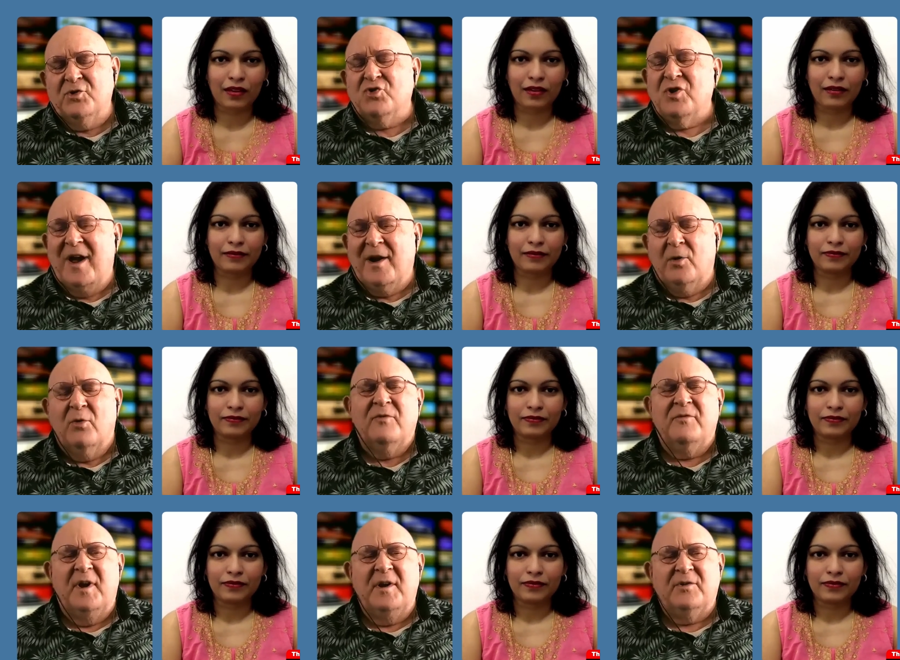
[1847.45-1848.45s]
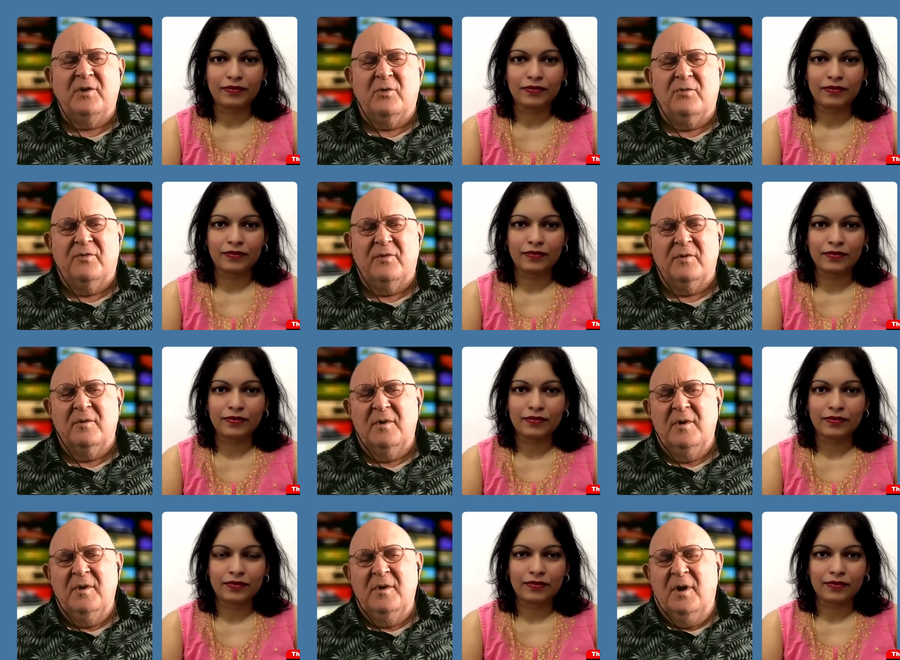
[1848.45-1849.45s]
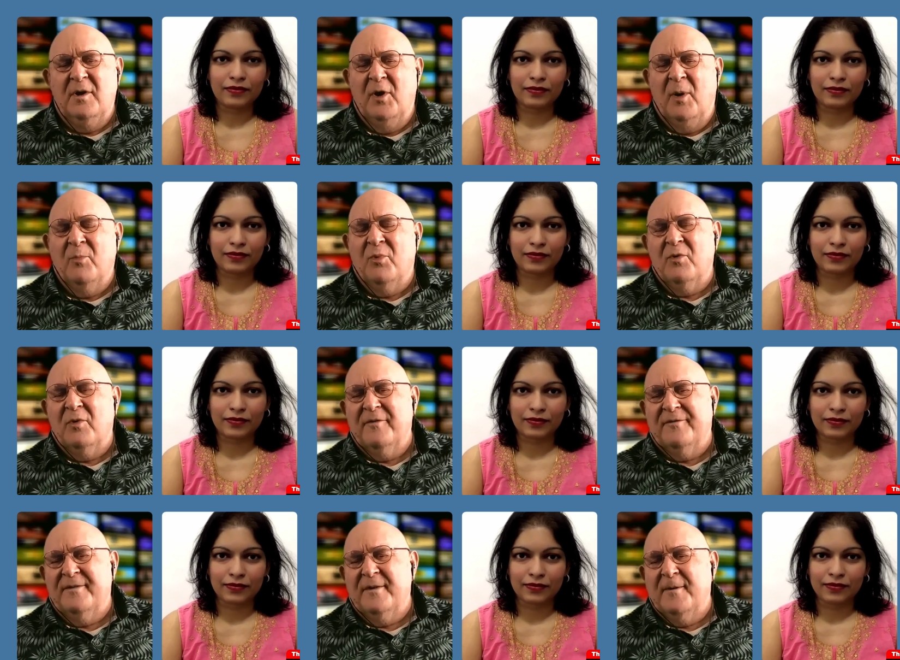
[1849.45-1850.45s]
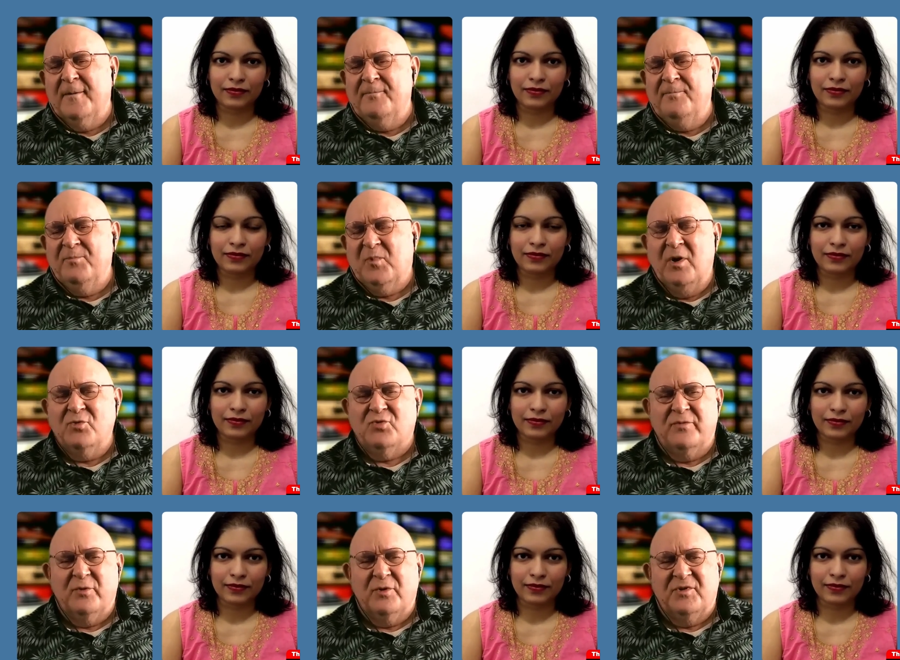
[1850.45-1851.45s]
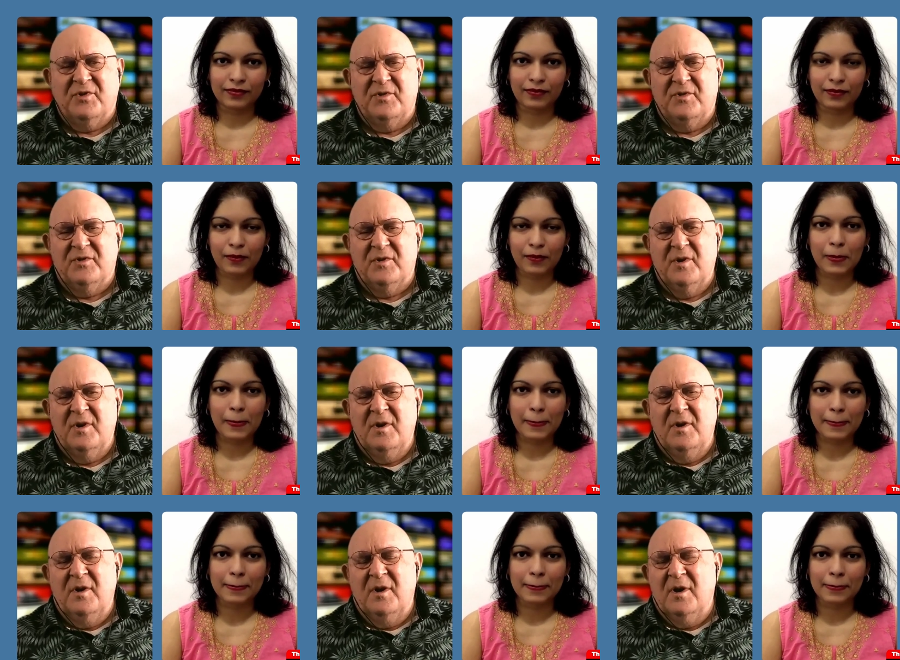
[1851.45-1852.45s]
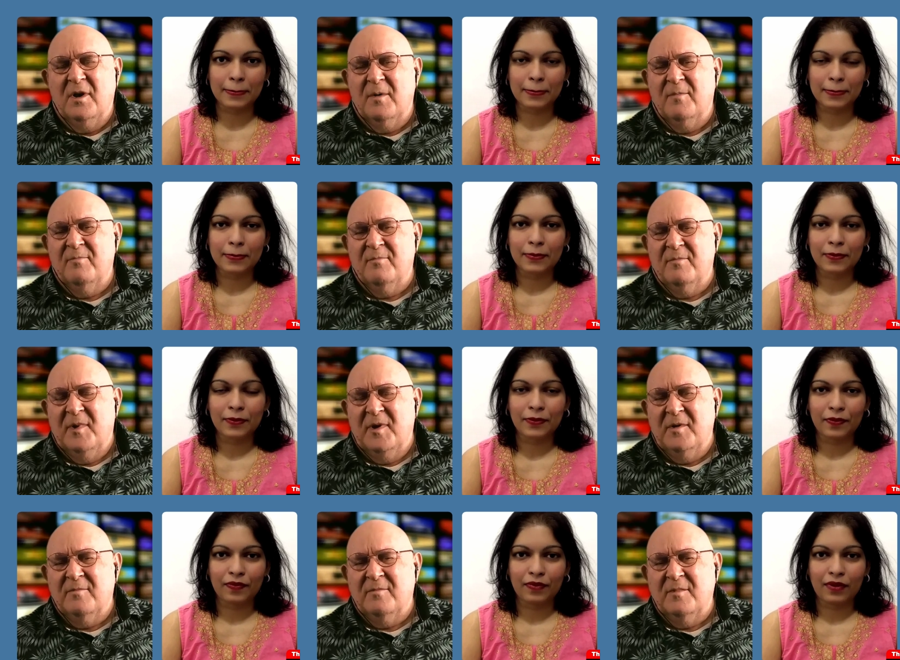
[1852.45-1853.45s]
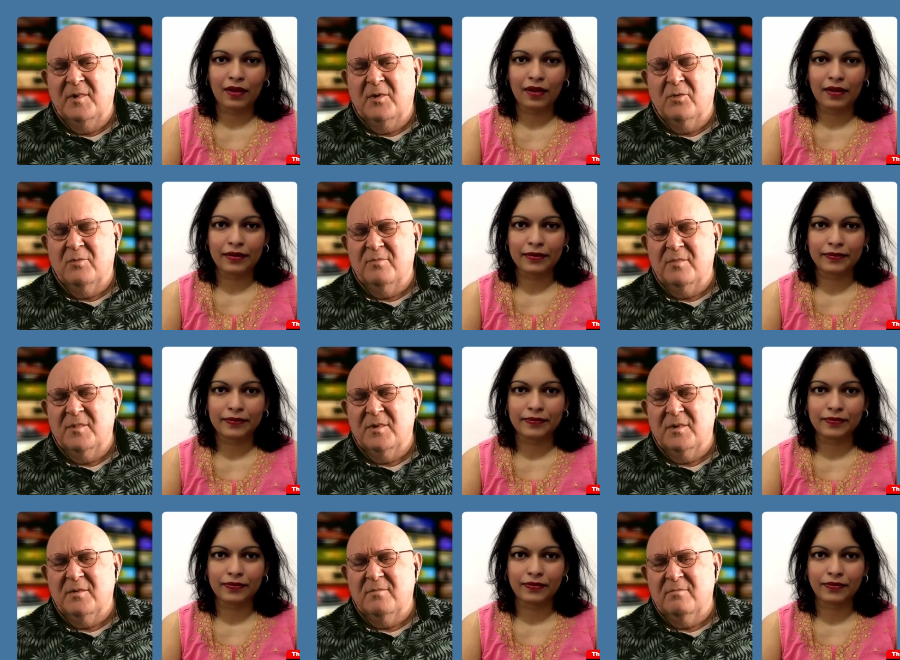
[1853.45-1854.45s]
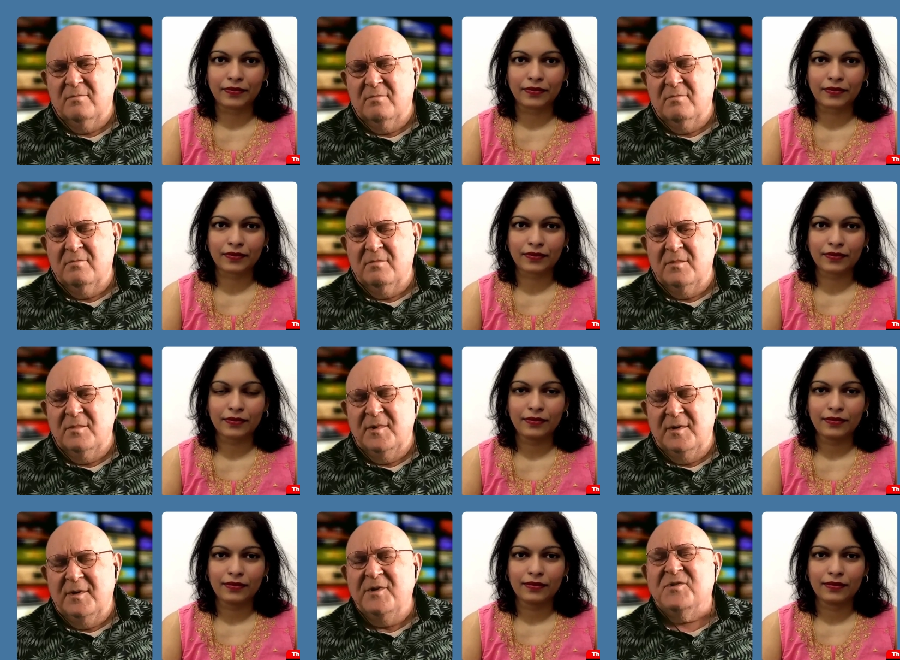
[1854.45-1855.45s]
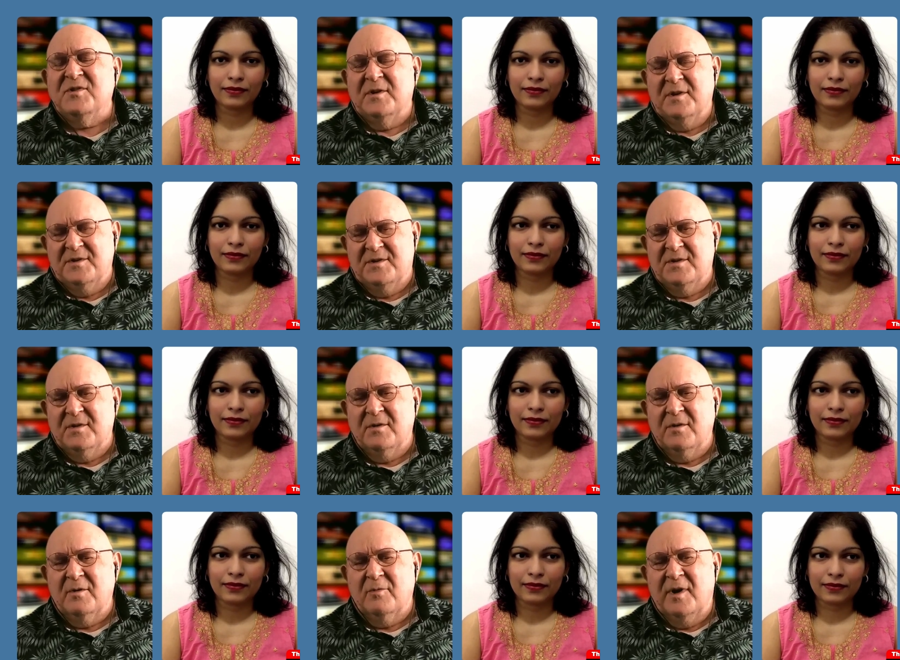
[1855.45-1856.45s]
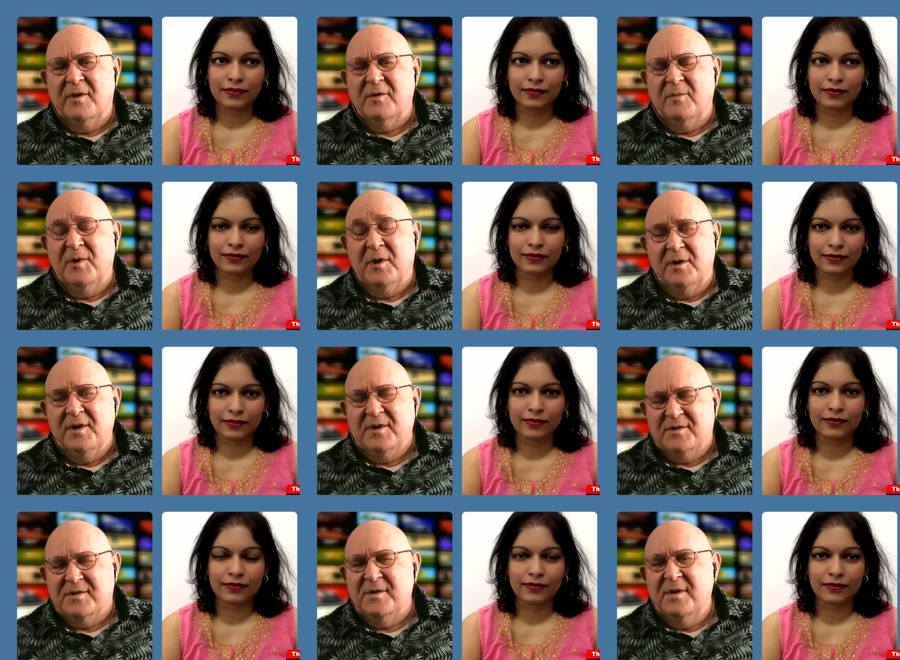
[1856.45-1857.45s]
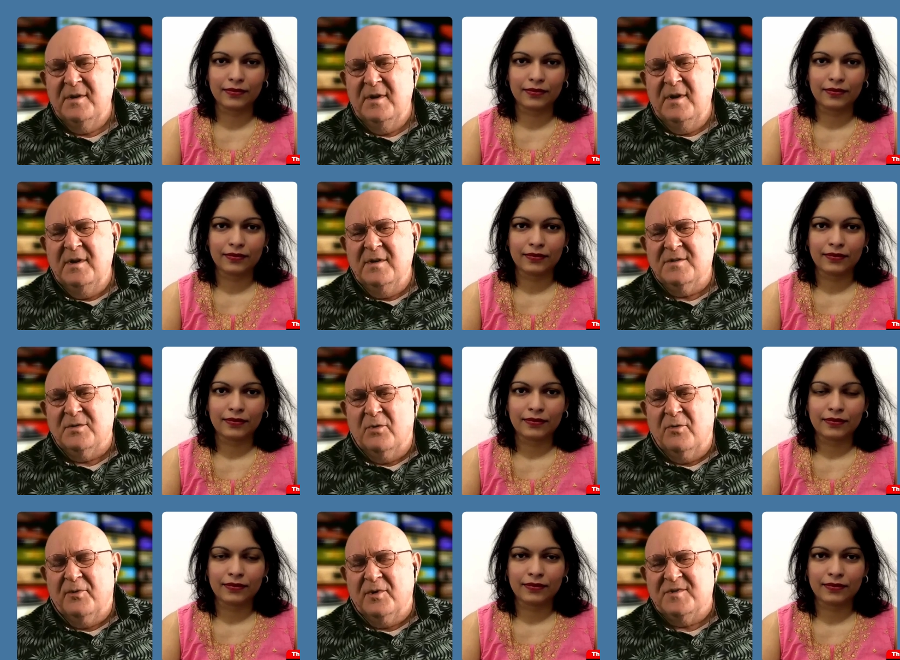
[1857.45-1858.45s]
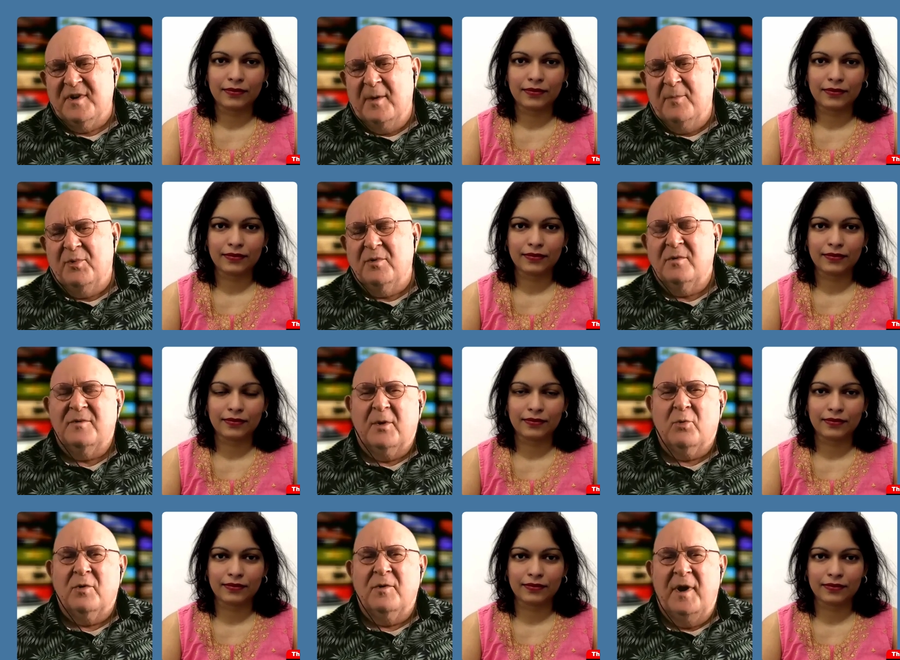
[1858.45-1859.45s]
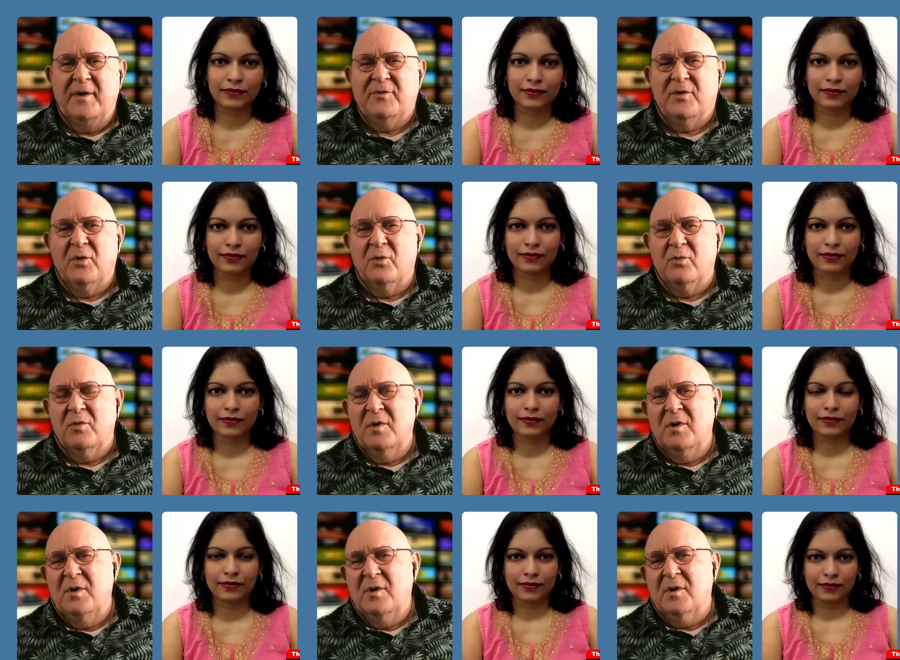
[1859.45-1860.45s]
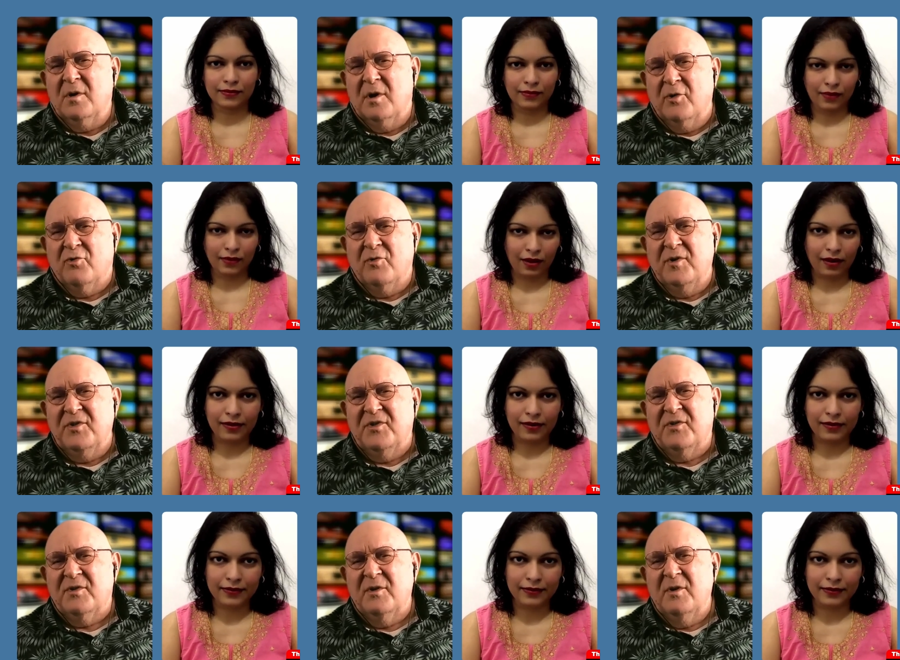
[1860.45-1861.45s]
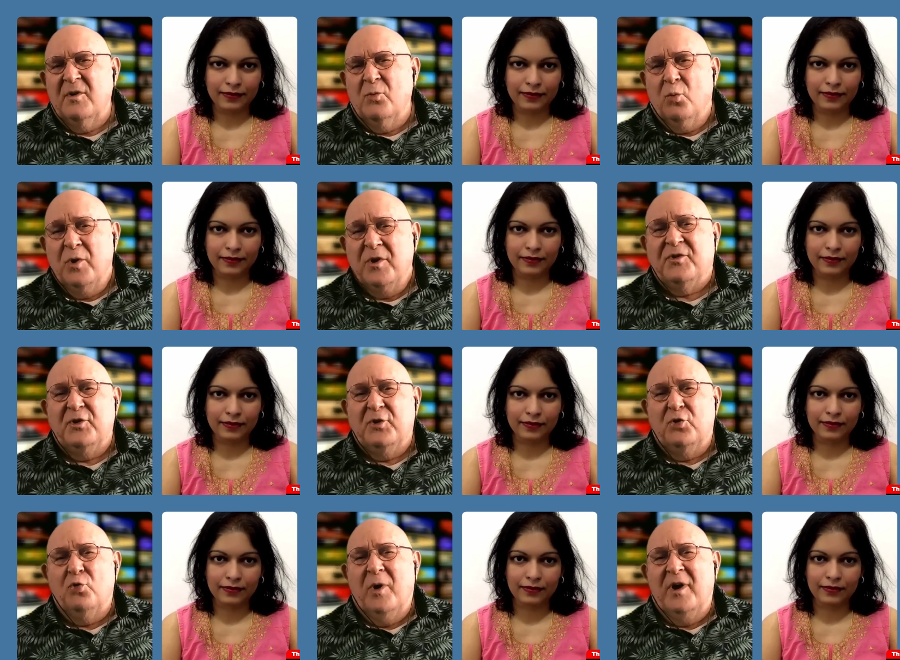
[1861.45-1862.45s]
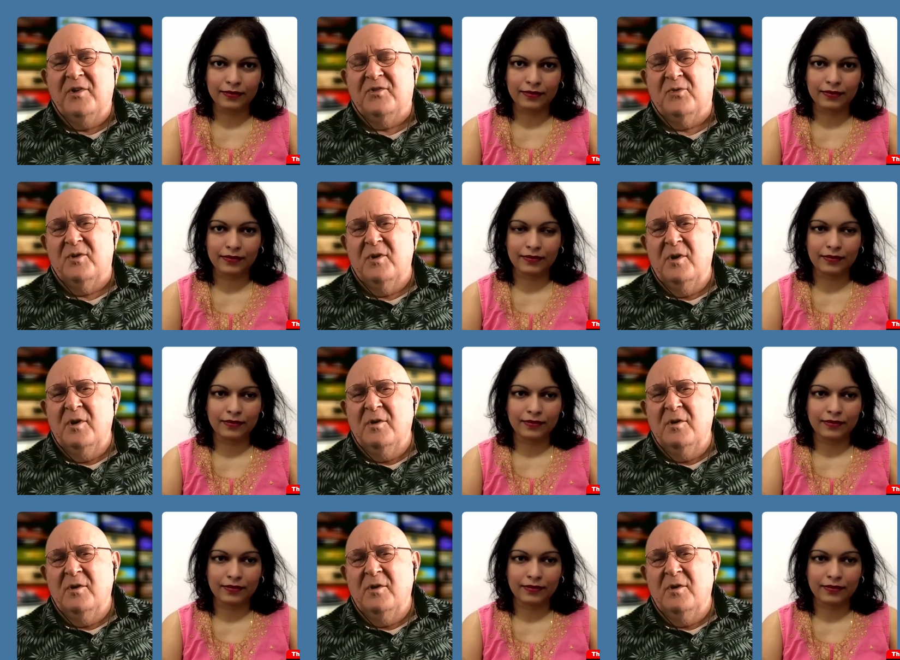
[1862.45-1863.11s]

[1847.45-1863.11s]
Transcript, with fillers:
Speaker 1: and in the shadow of NATO for a number of um, controversies um, and, you know, um, incidents around the Middle East. So, for example, there were NATO countries with the U.S.